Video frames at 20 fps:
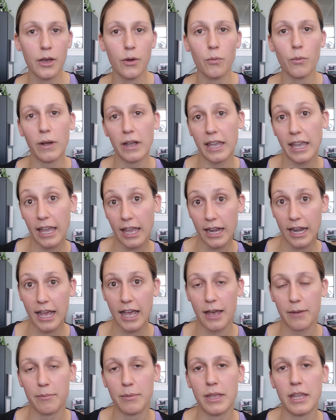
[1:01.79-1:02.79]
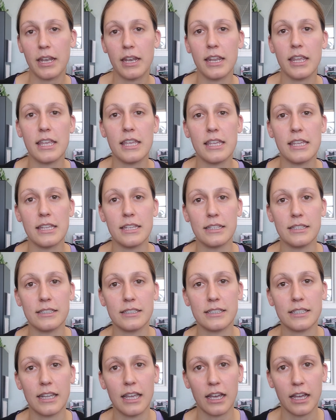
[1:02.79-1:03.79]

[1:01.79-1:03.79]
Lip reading: What can happen is a